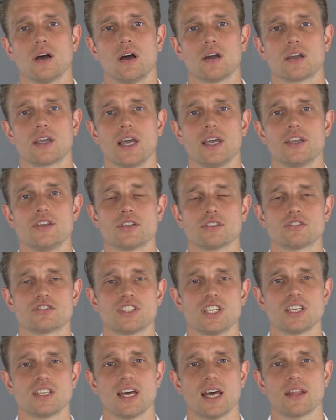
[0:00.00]
Okay, you can
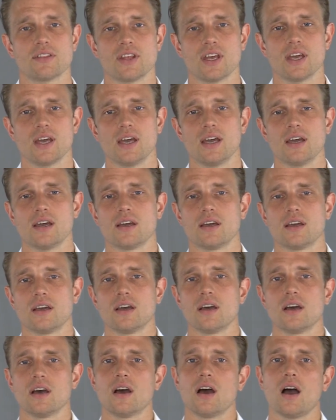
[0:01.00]
see that there.
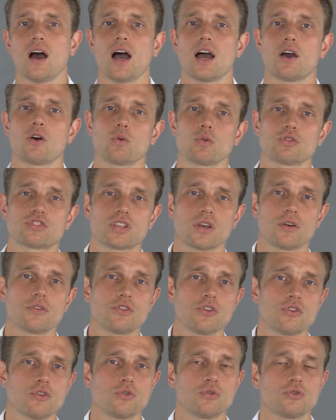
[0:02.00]
I also
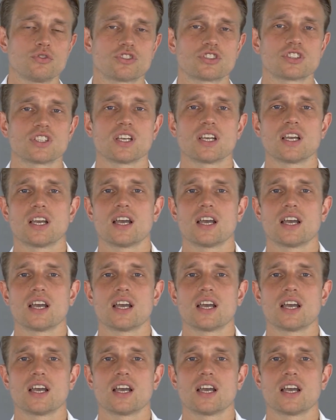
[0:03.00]
use